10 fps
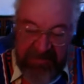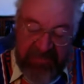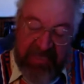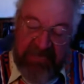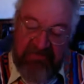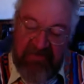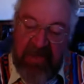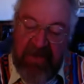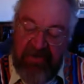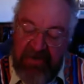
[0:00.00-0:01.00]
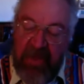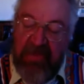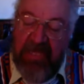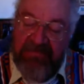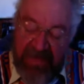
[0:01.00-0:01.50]
lady, hungry.
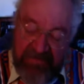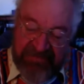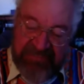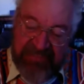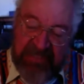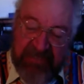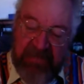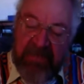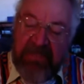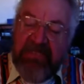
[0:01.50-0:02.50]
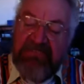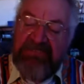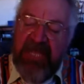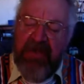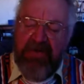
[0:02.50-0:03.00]
Okay, babysitter.
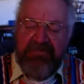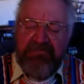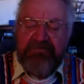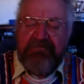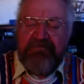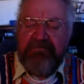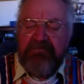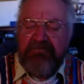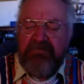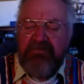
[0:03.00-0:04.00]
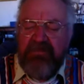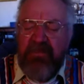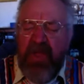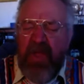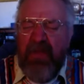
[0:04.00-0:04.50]
So
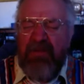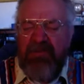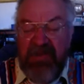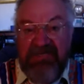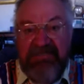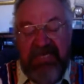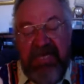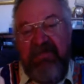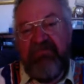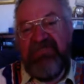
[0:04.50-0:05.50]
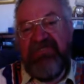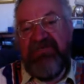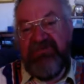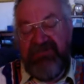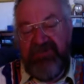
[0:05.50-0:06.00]
there was one time she
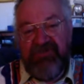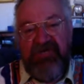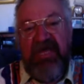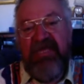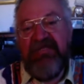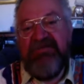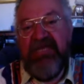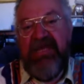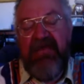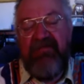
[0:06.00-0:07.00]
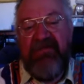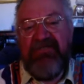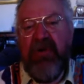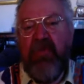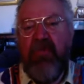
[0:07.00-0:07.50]
was trying to get me
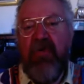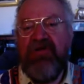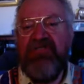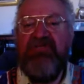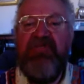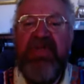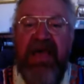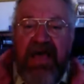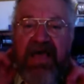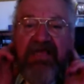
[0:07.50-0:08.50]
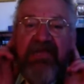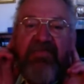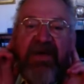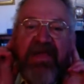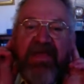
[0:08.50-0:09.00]
to wash behind
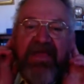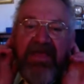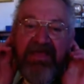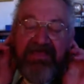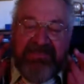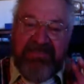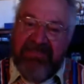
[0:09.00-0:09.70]
my ears.